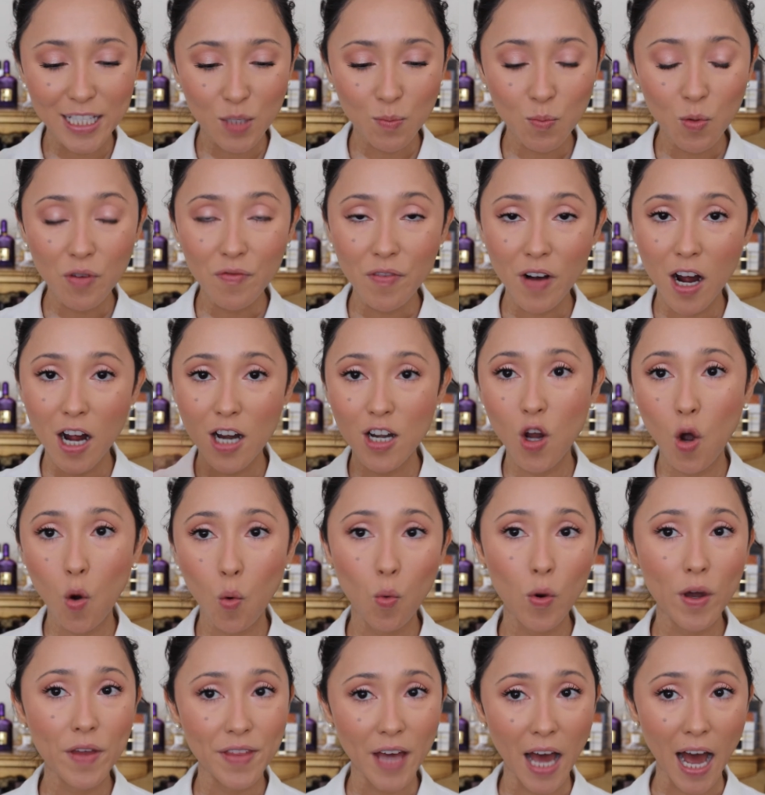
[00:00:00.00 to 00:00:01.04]
move on
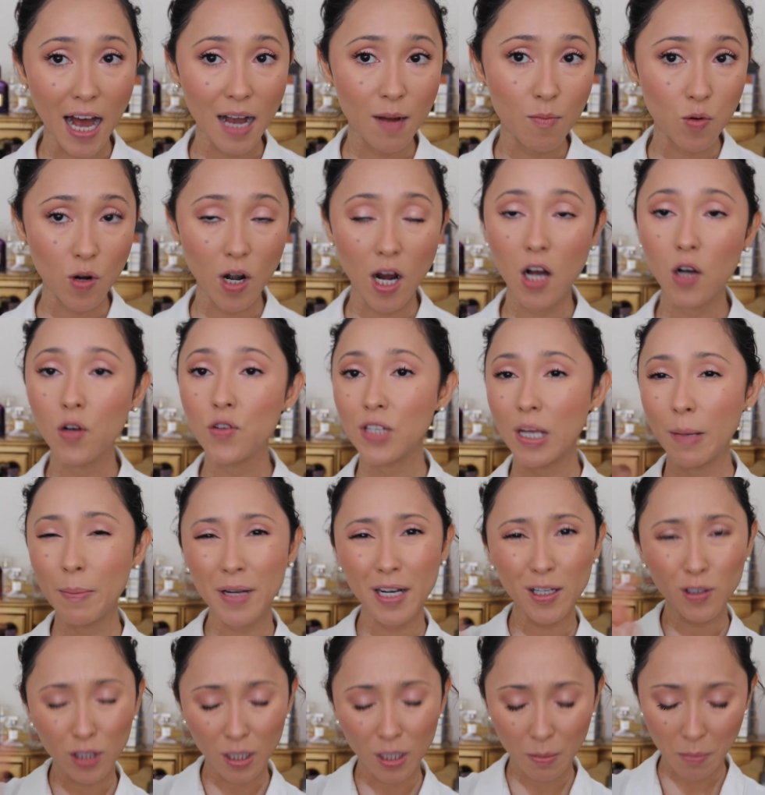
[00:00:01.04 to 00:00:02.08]
with eyebrows. I'm
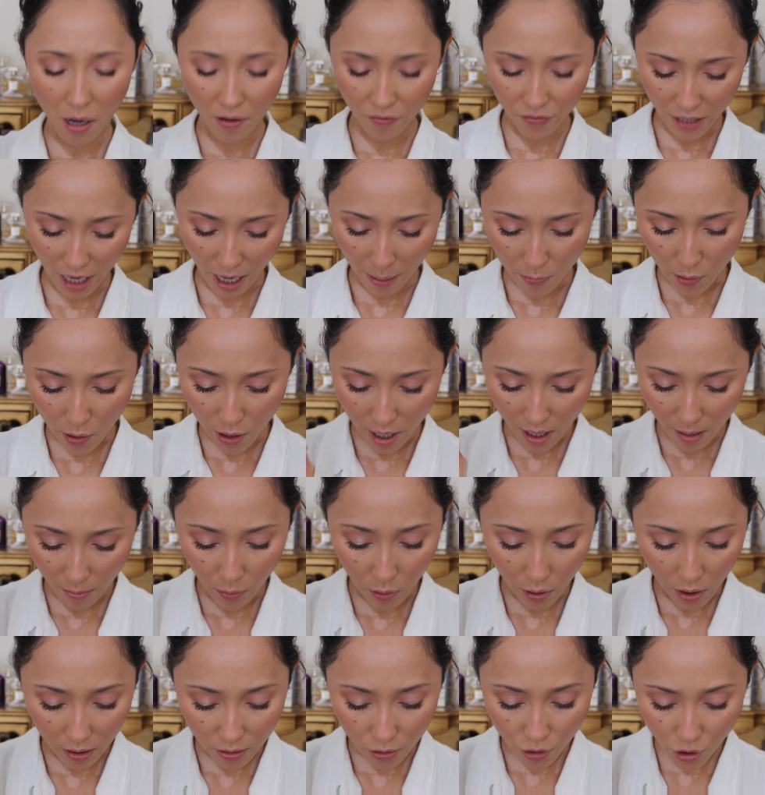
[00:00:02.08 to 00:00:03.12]
gonna do them off camera,
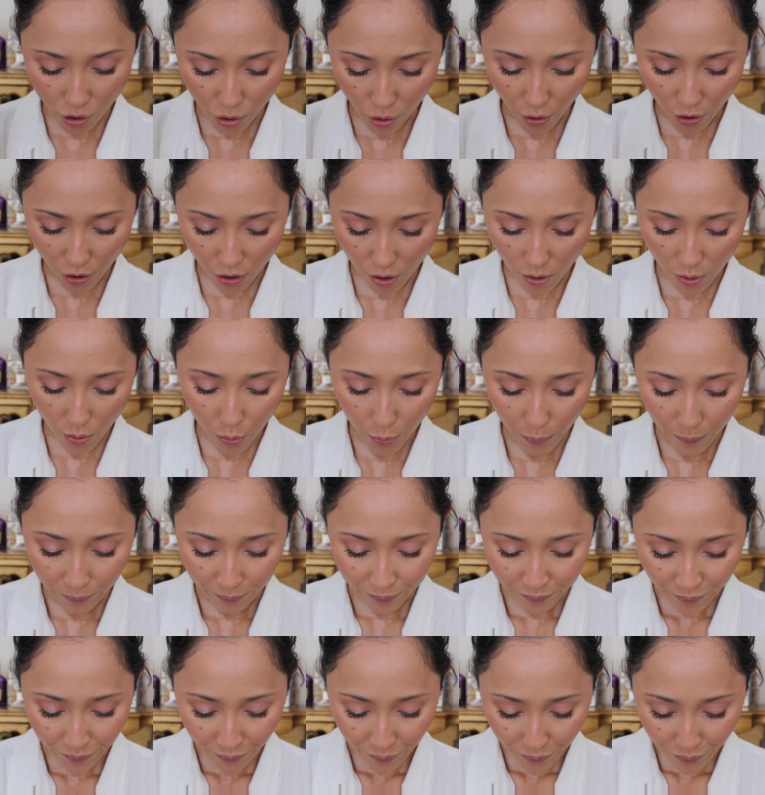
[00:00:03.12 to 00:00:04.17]
but I'll show you
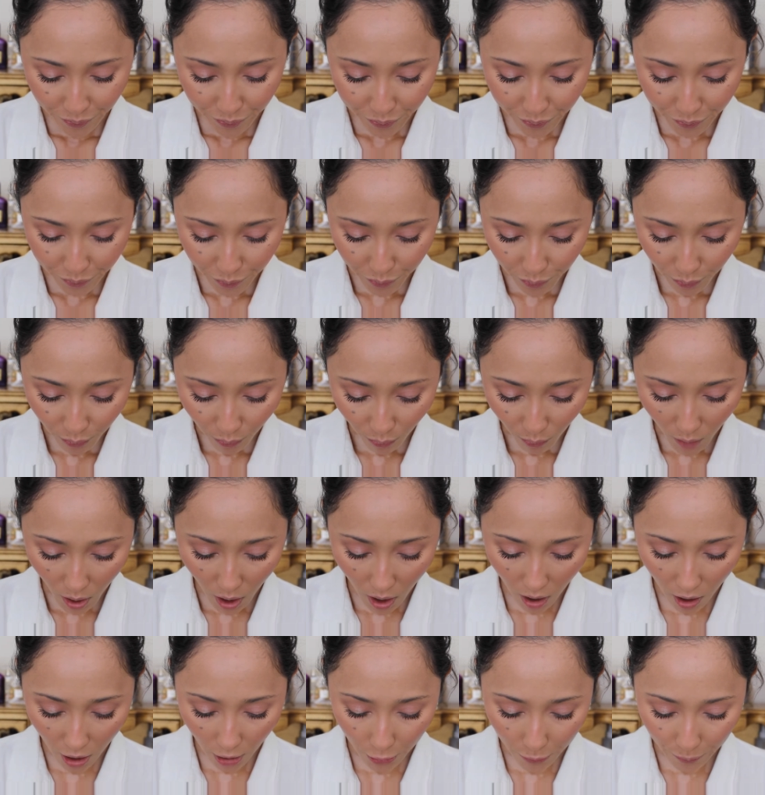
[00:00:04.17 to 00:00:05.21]

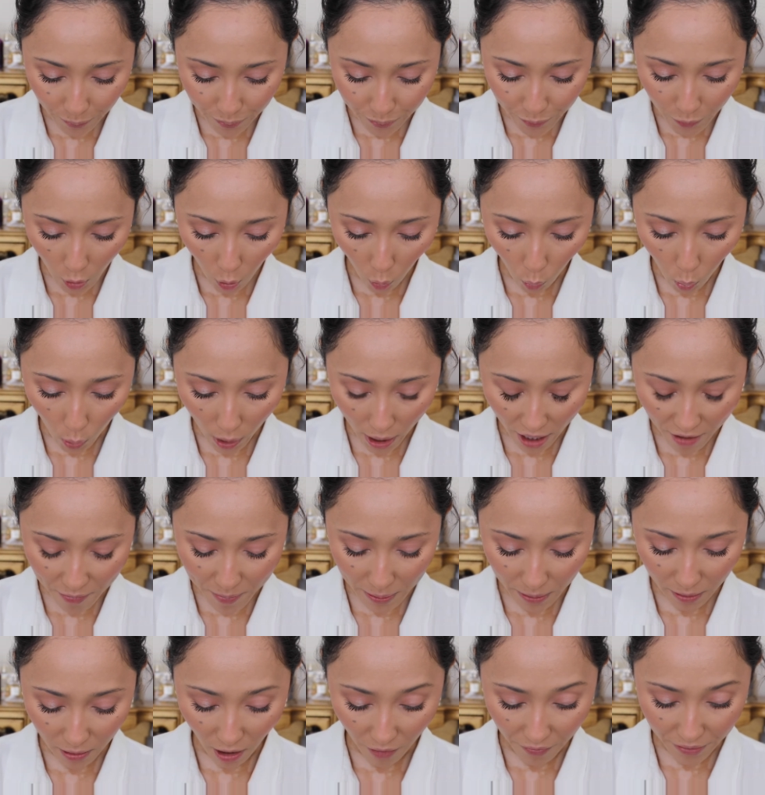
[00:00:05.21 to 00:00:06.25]
what I've
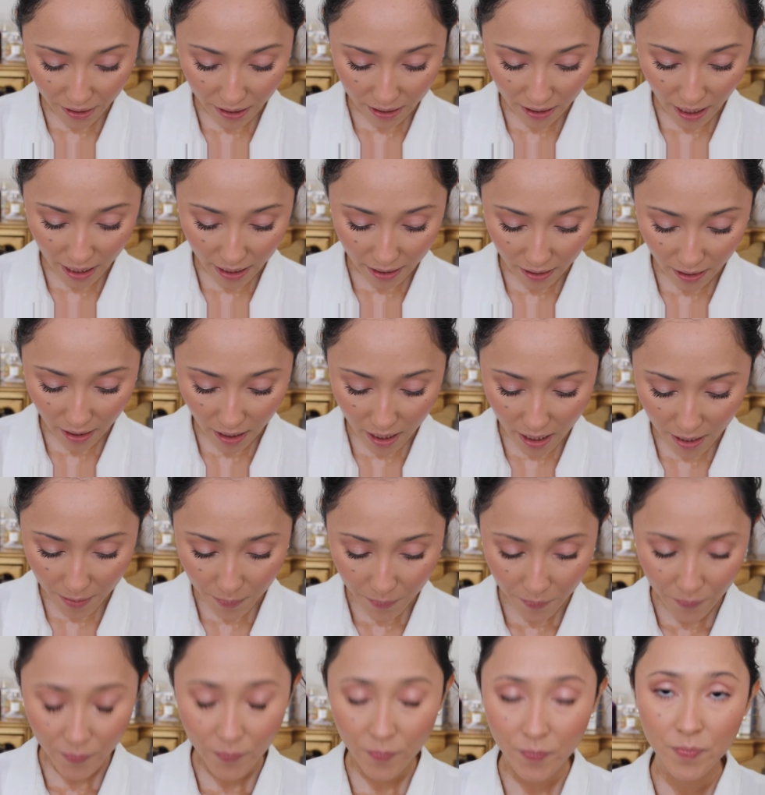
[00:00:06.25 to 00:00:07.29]
been loving lately.
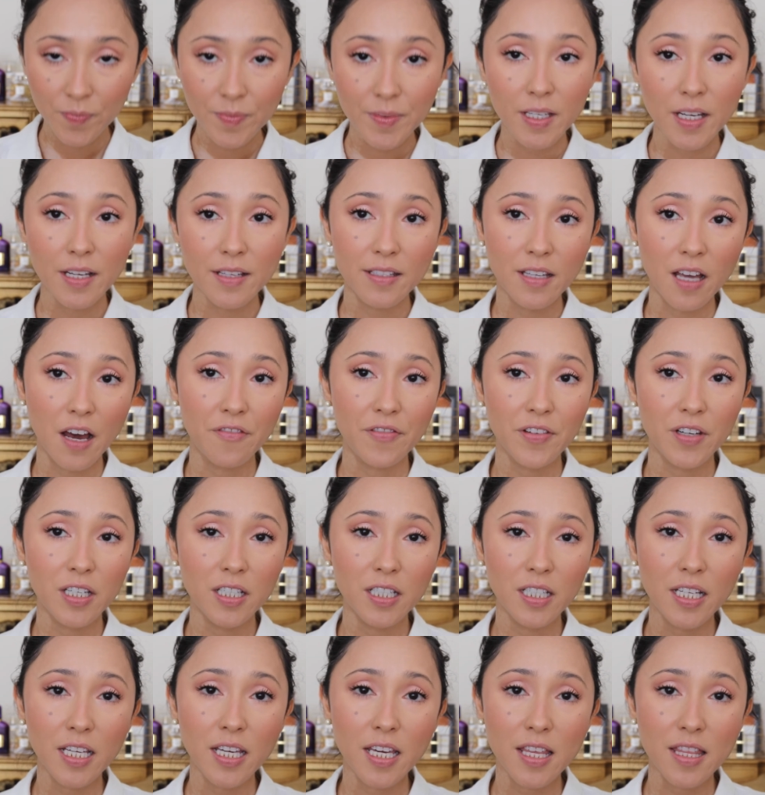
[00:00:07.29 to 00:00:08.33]

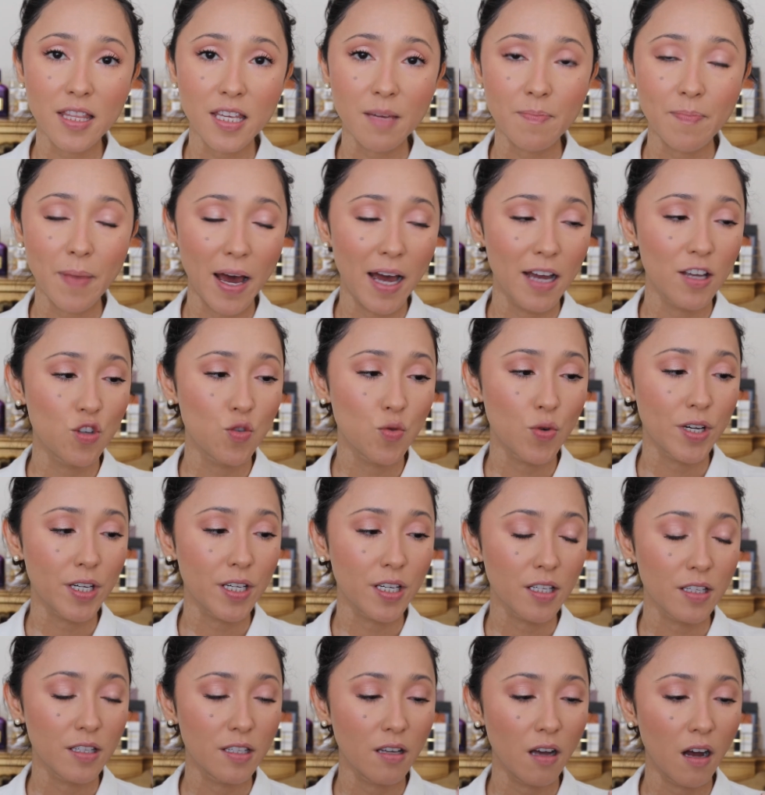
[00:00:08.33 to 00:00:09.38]
Definitely the
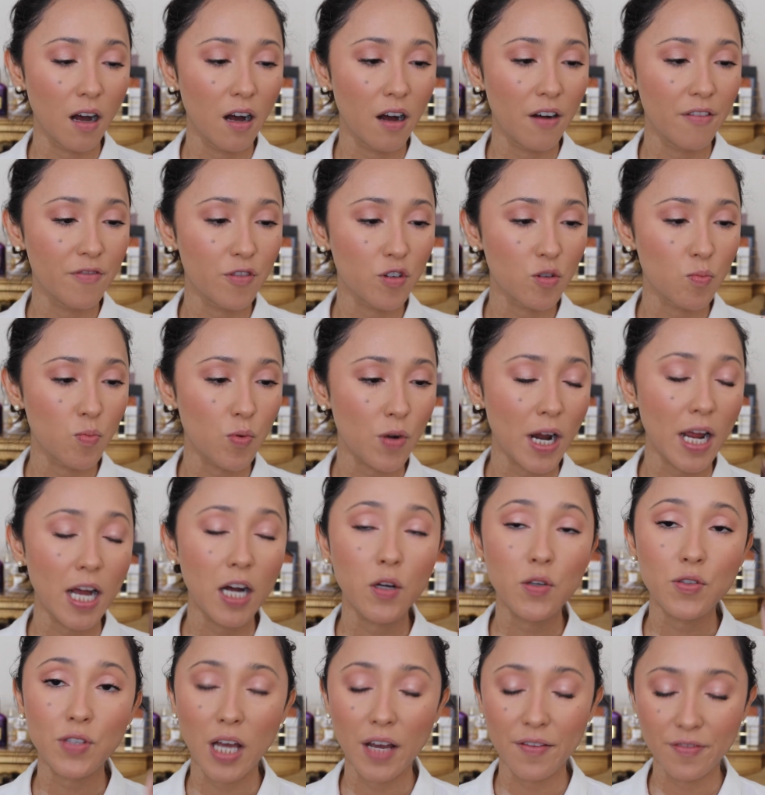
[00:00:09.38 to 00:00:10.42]
Patrick Ta for
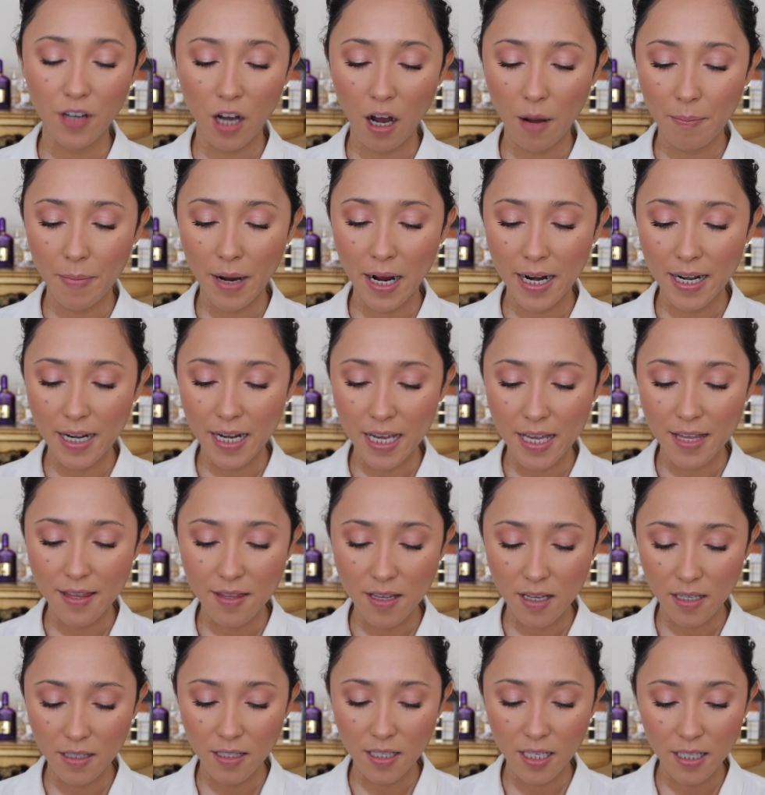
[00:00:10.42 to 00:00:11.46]
brows. I've got mine in
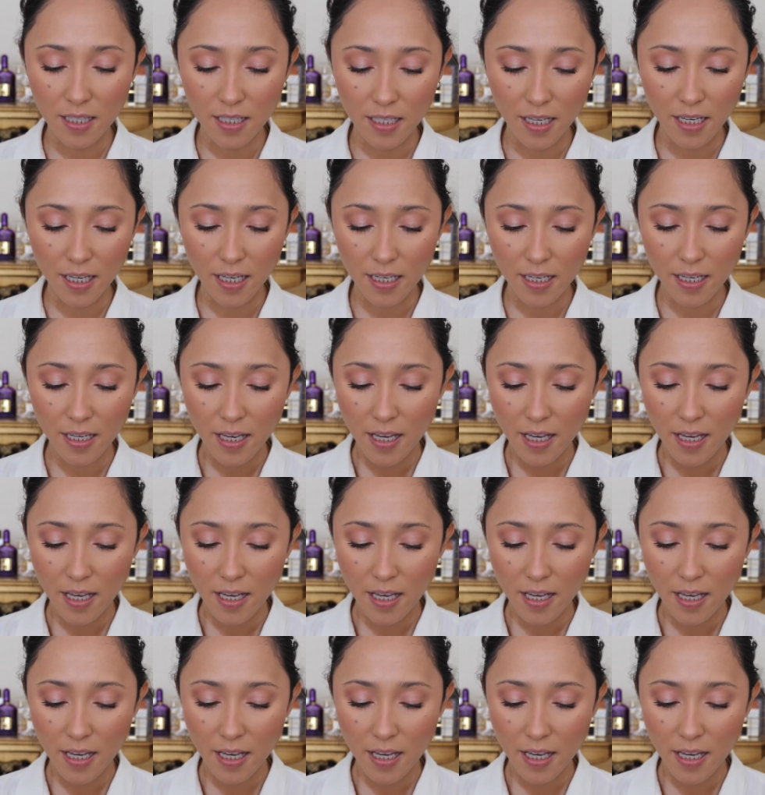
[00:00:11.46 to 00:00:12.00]
the tinted.